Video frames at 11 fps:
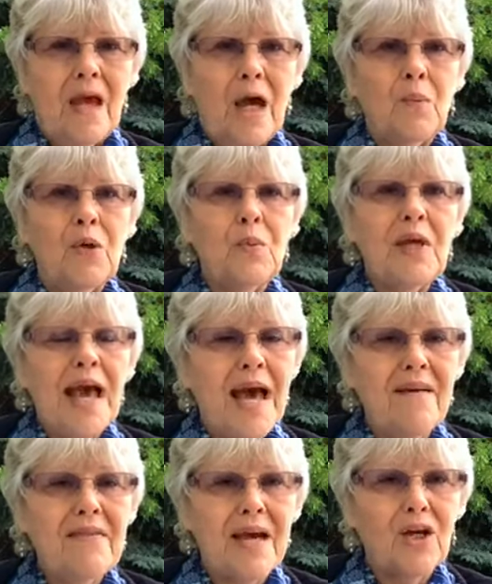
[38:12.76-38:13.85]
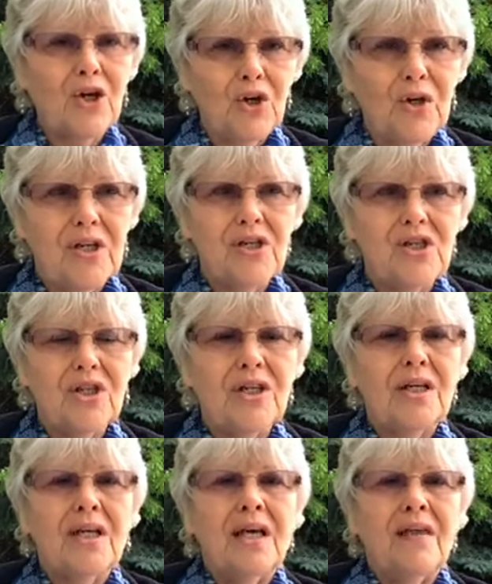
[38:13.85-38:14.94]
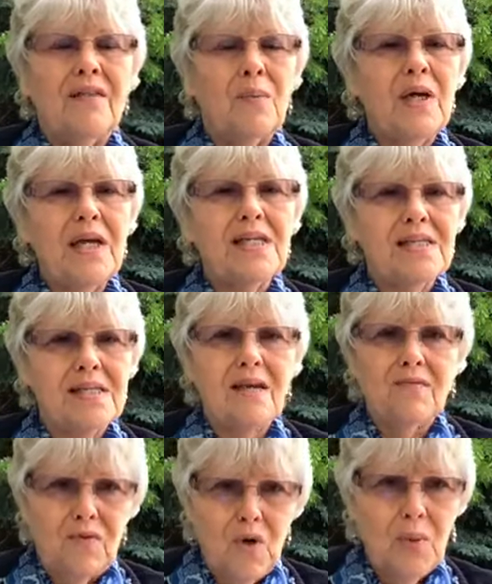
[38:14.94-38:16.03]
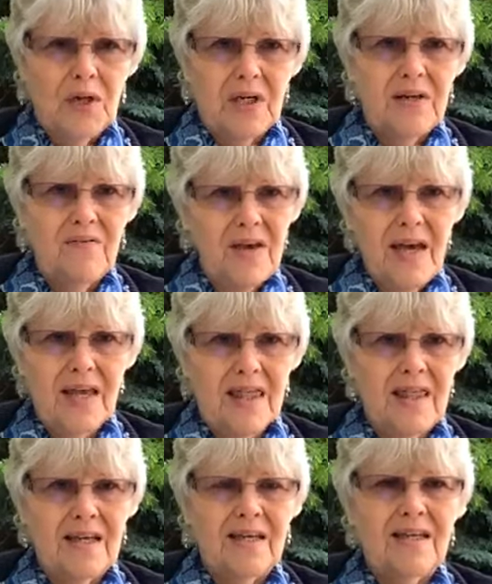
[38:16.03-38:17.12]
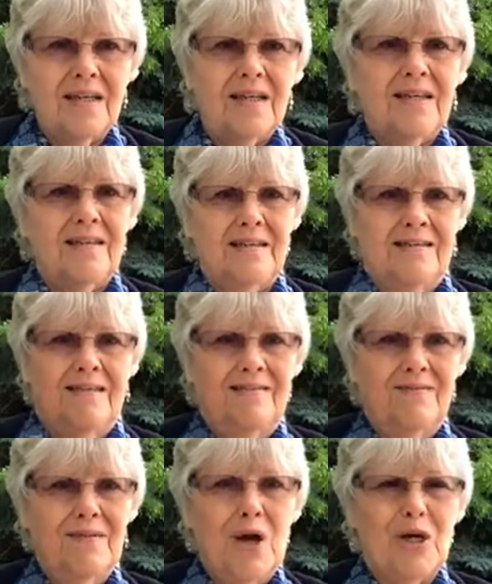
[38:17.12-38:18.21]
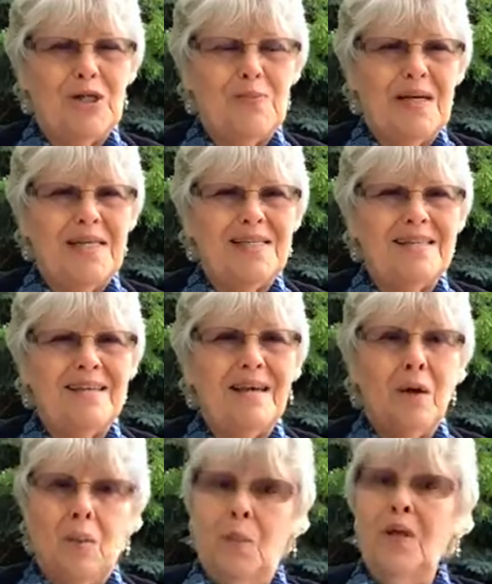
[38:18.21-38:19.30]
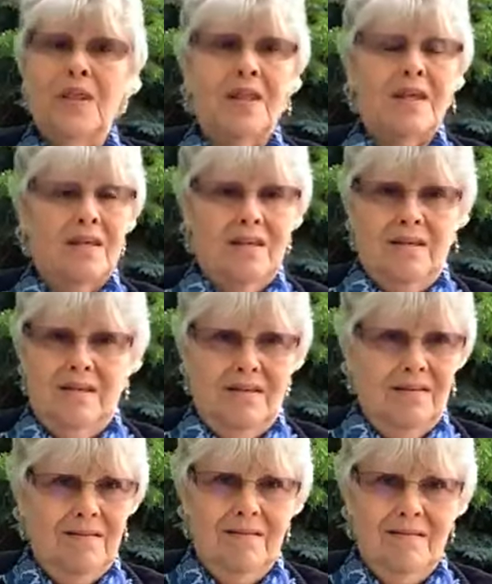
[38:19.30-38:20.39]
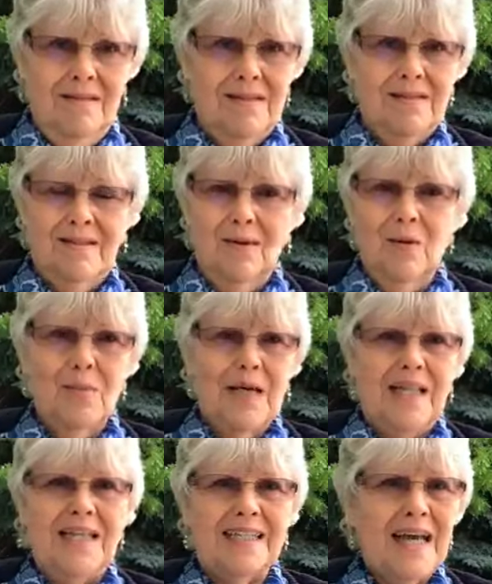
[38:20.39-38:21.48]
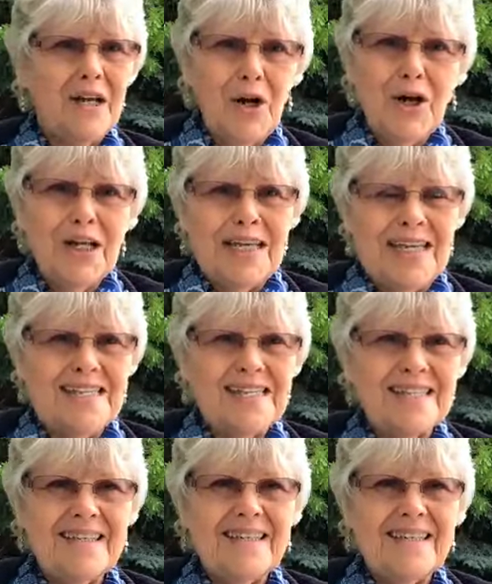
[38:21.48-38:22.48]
And when we have that courage, then we can step forward in faith in the heart space with this lower belly lightheartedness.